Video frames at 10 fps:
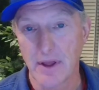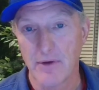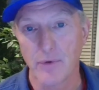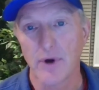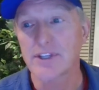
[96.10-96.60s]

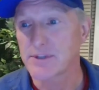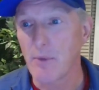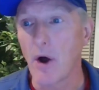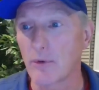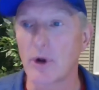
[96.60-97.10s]
for a
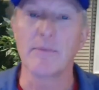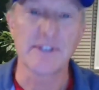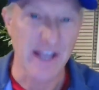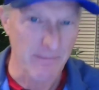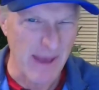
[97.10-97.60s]
small room,
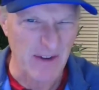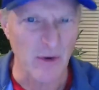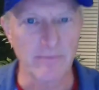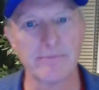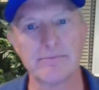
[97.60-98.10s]
say a
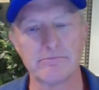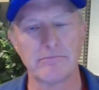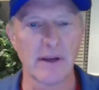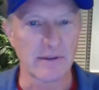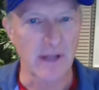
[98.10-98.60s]
bedroom,
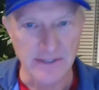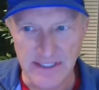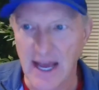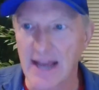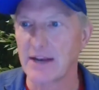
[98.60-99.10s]
a, a
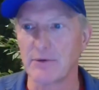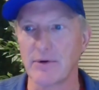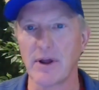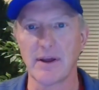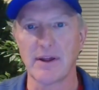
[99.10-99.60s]
dining,
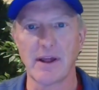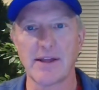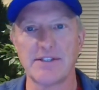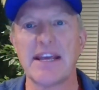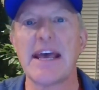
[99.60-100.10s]
a, a
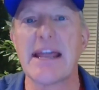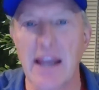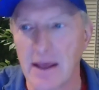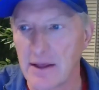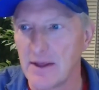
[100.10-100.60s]

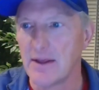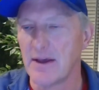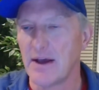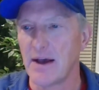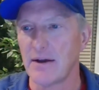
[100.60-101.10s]
den,
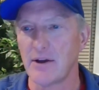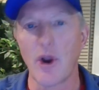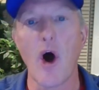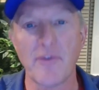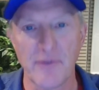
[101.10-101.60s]
uh, an
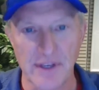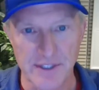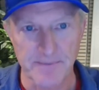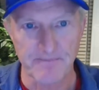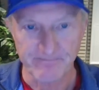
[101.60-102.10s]

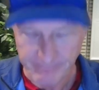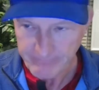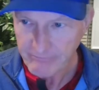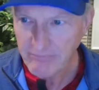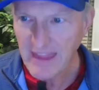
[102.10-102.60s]
office,
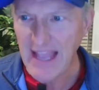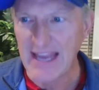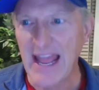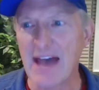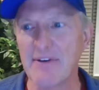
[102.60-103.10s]

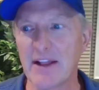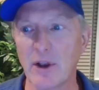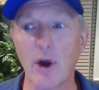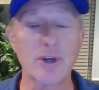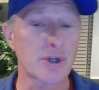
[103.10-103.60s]
and have a
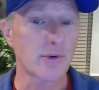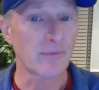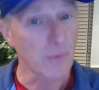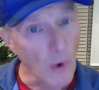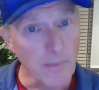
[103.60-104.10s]
larger
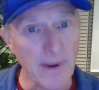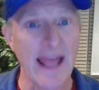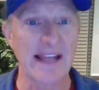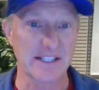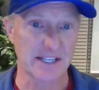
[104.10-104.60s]
floor
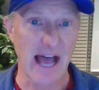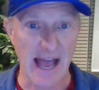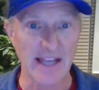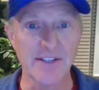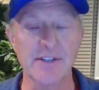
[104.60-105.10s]
plant
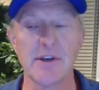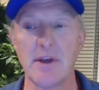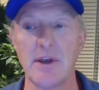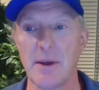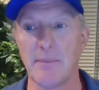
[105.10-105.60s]
size.
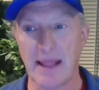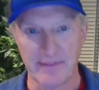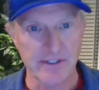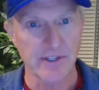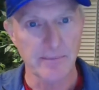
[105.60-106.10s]

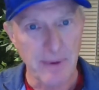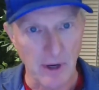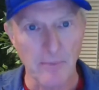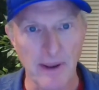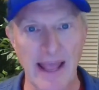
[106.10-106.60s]
Plant, this is a
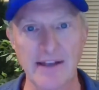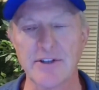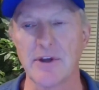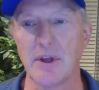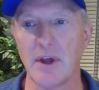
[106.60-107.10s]
bigger plant
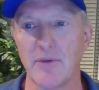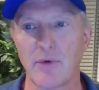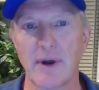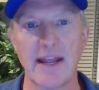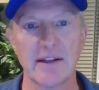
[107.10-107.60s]

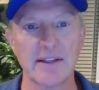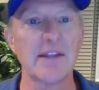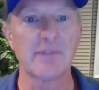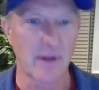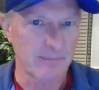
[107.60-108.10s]
for a,
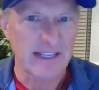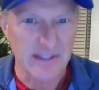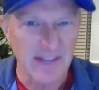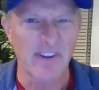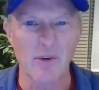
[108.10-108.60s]
a big
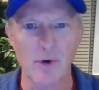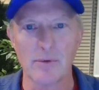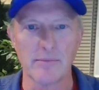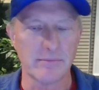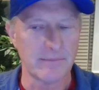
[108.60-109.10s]
living
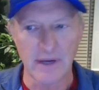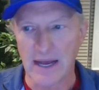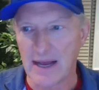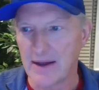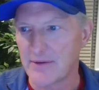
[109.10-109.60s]
room,
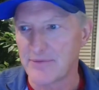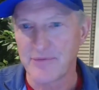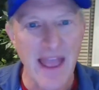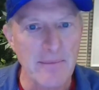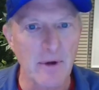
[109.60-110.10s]
uh,
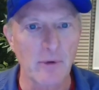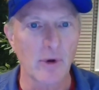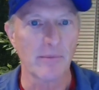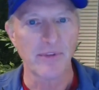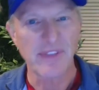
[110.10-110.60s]
family
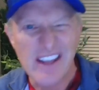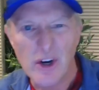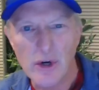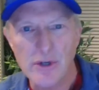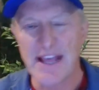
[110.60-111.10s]
room,
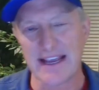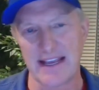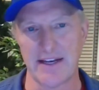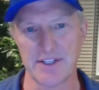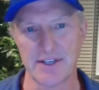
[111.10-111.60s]
theaters, that
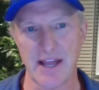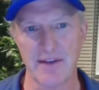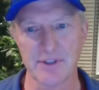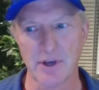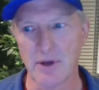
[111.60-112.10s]
kind of stuff.
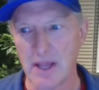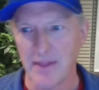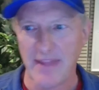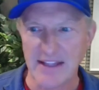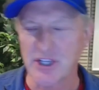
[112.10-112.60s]
So
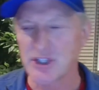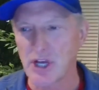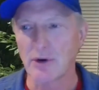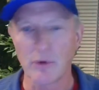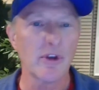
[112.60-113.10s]
that's a
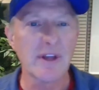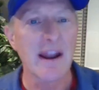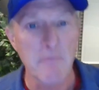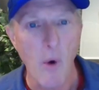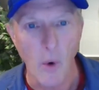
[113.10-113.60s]
general. You can
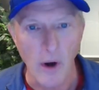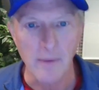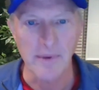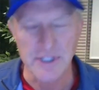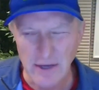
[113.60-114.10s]
have
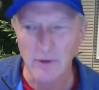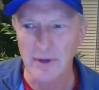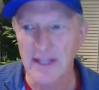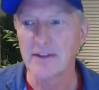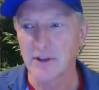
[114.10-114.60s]
more, but
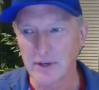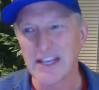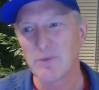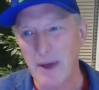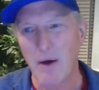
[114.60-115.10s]
generally you
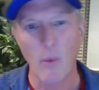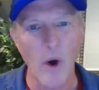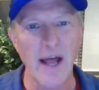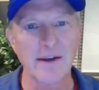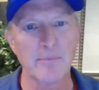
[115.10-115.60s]
need about
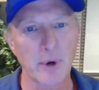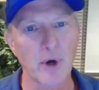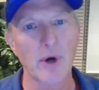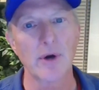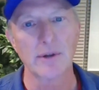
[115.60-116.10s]
one
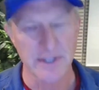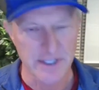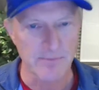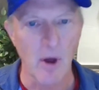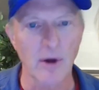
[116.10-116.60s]
per
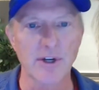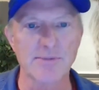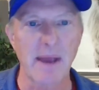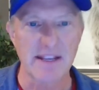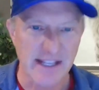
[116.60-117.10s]
smaller
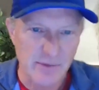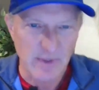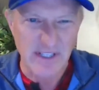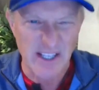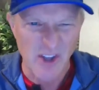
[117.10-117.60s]
space. That's
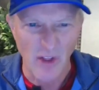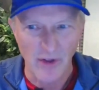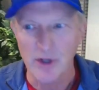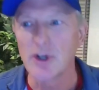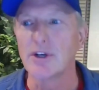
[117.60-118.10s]
what does all
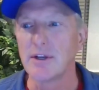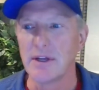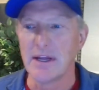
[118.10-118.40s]
the good,